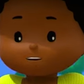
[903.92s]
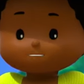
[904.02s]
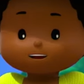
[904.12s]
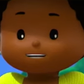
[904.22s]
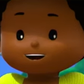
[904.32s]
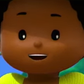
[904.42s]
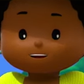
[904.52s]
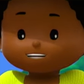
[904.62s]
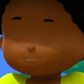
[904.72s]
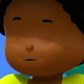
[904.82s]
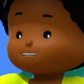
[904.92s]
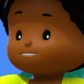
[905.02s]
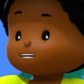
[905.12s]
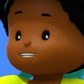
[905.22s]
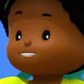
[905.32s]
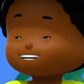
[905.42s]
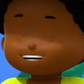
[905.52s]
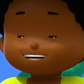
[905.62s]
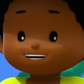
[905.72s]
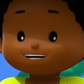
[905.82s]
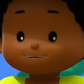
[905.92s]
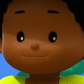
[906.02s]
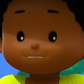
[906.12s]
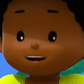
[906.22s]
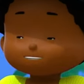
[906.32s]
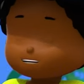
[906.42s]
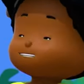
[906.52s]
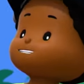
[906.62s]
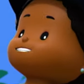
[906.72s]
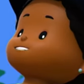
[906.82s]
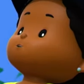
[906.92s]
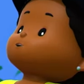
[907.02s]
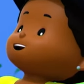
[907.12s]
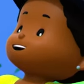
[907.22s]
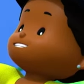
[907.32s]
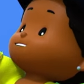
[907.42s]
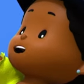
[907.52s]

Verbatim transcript: us off this island and back to sea. I just need to raise